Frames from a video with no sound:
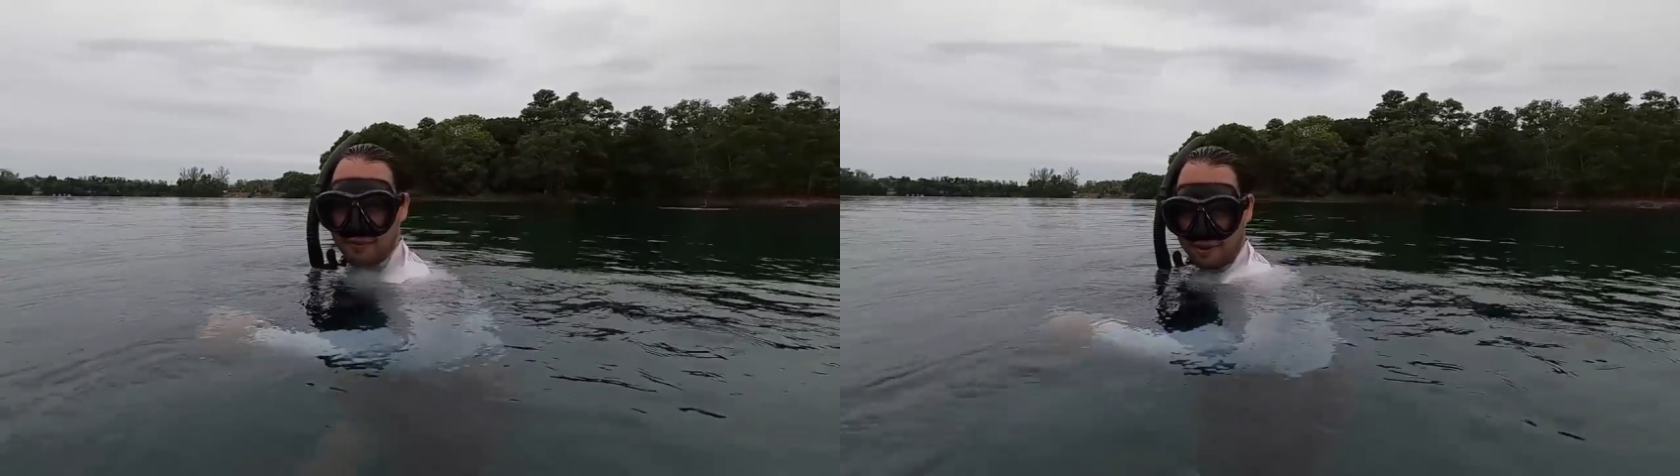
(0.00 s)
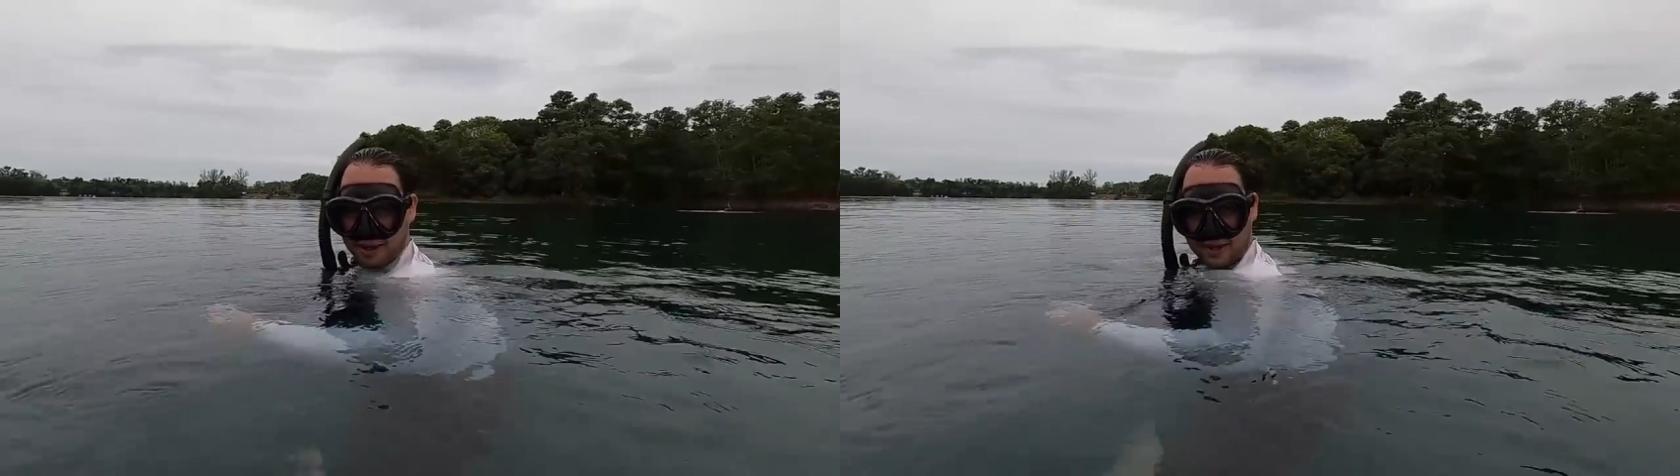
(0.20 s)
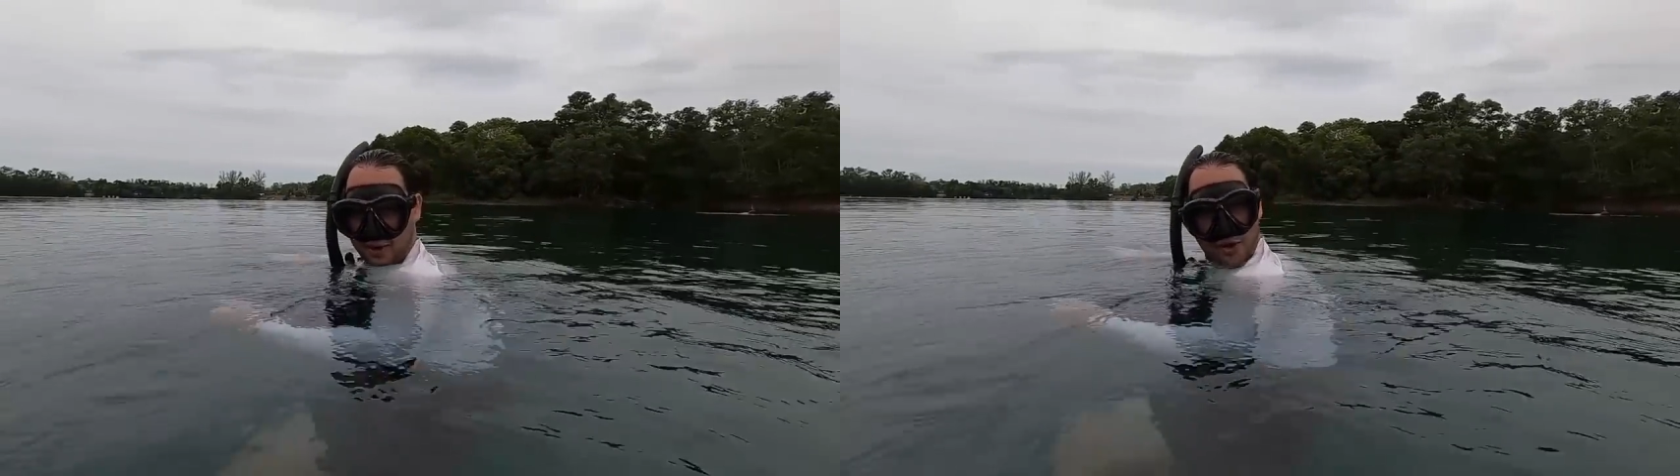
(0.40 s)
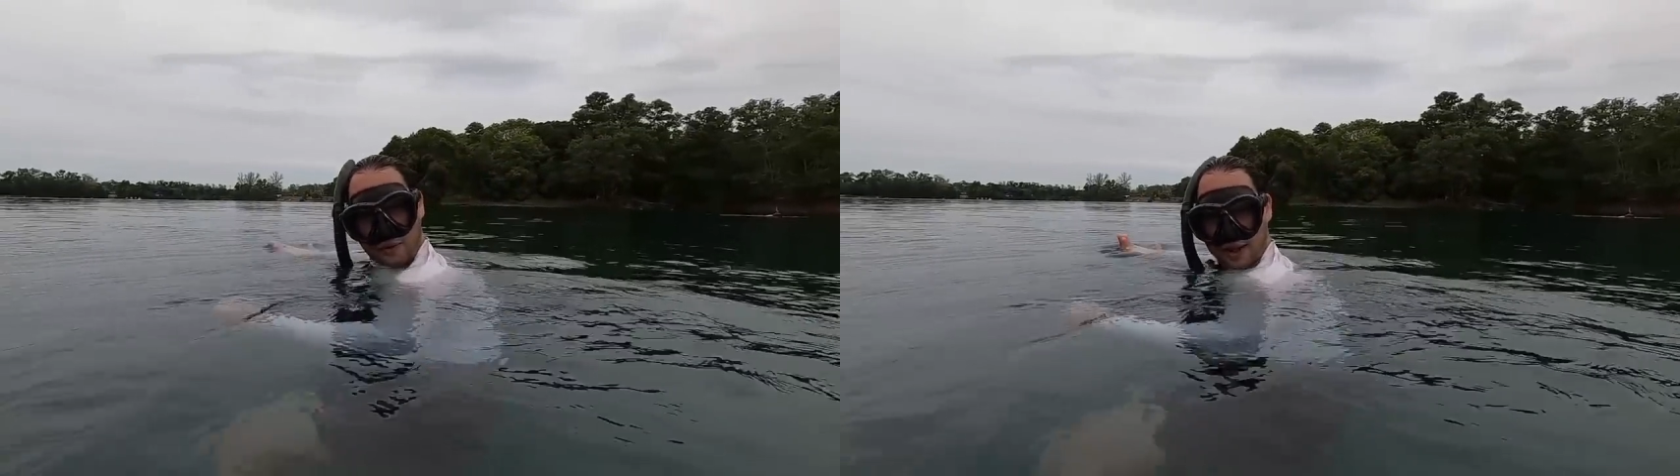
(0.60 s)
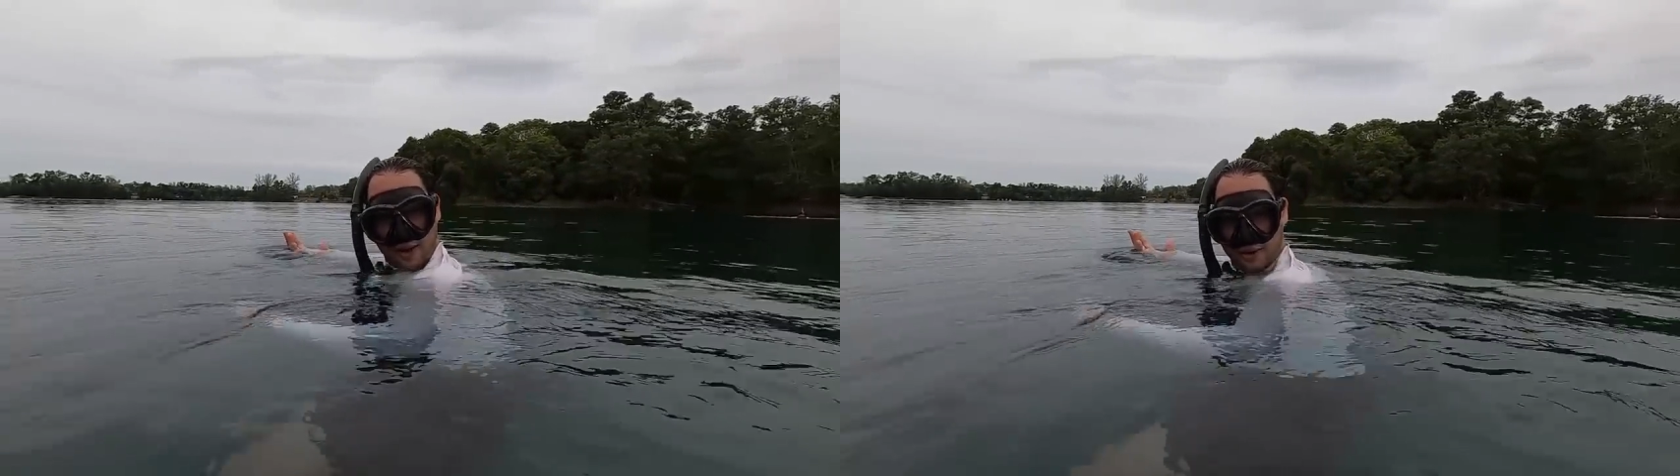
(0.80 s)
So let's go
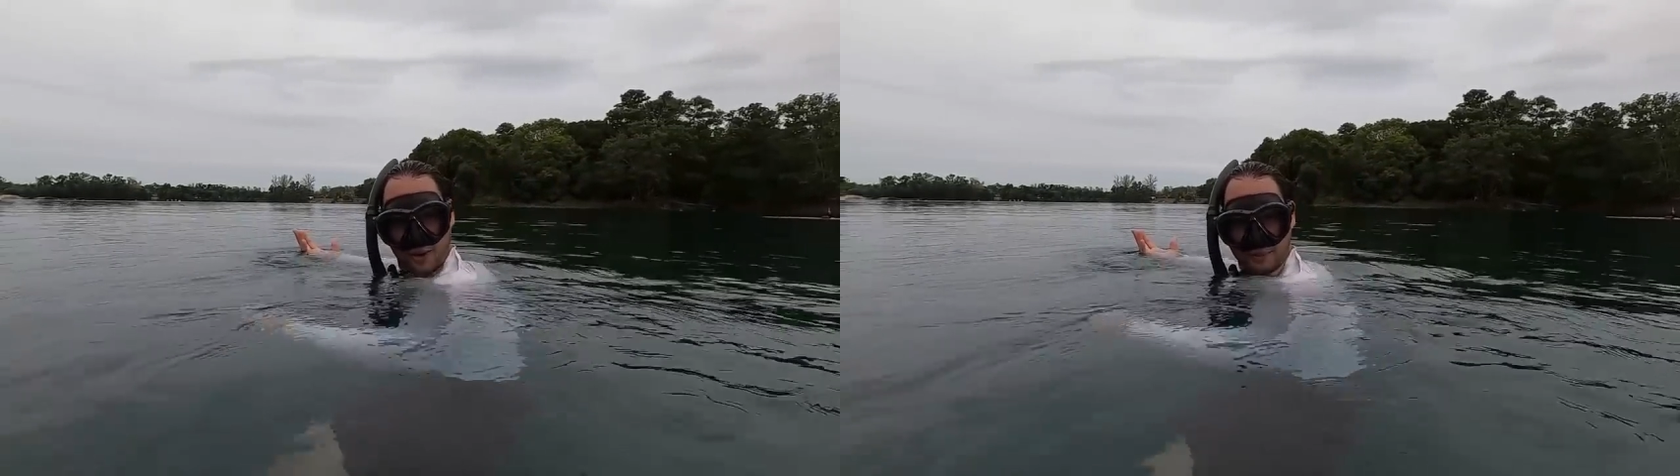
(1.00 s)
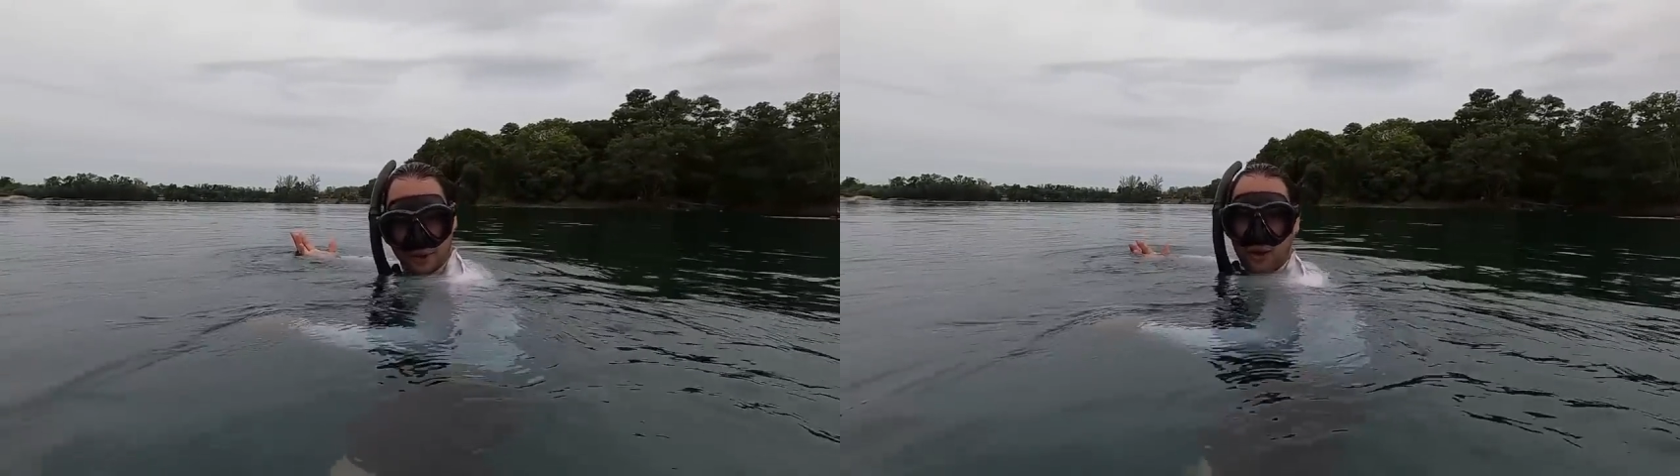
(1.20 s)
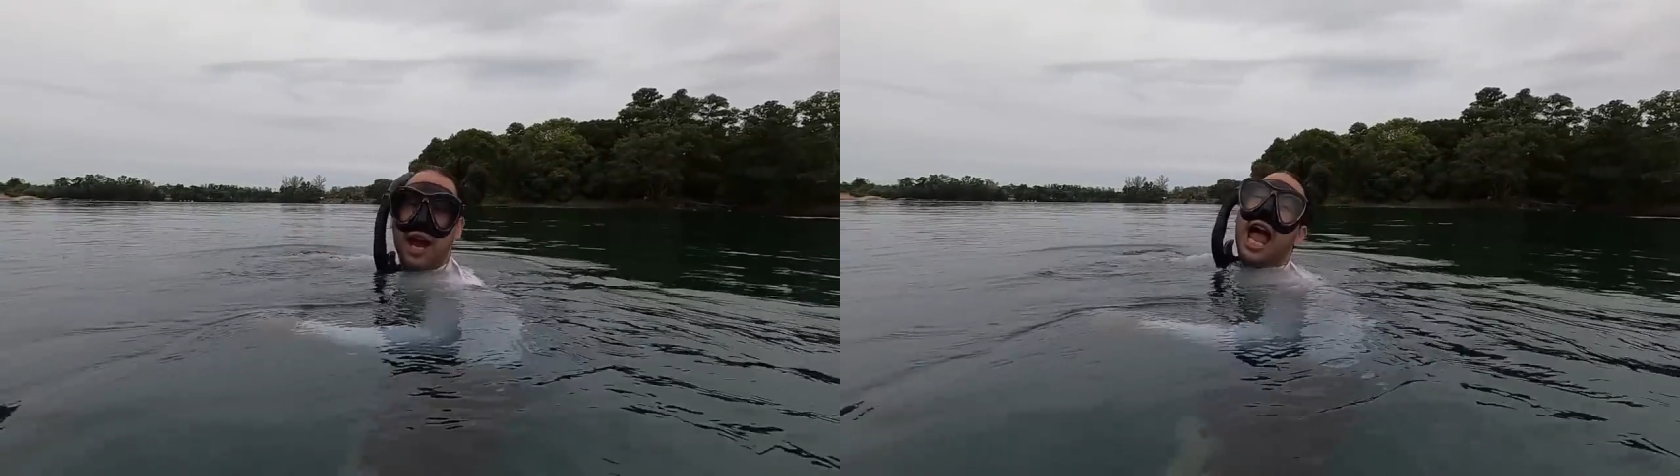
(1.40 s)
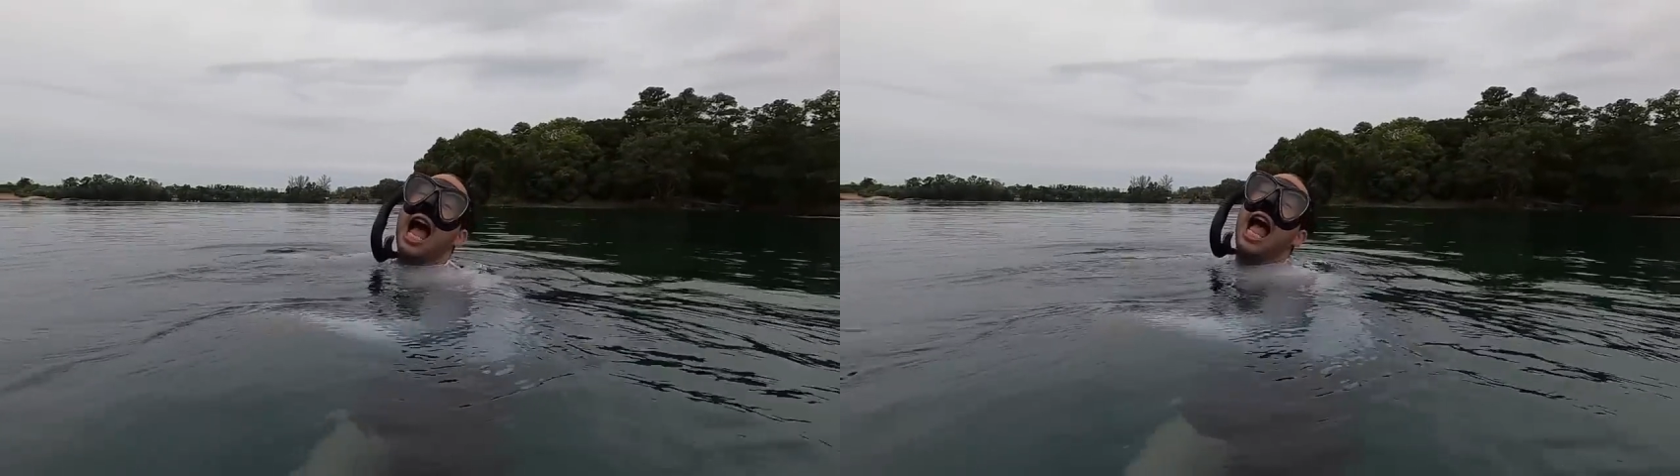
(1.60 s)
over and see what they're up to.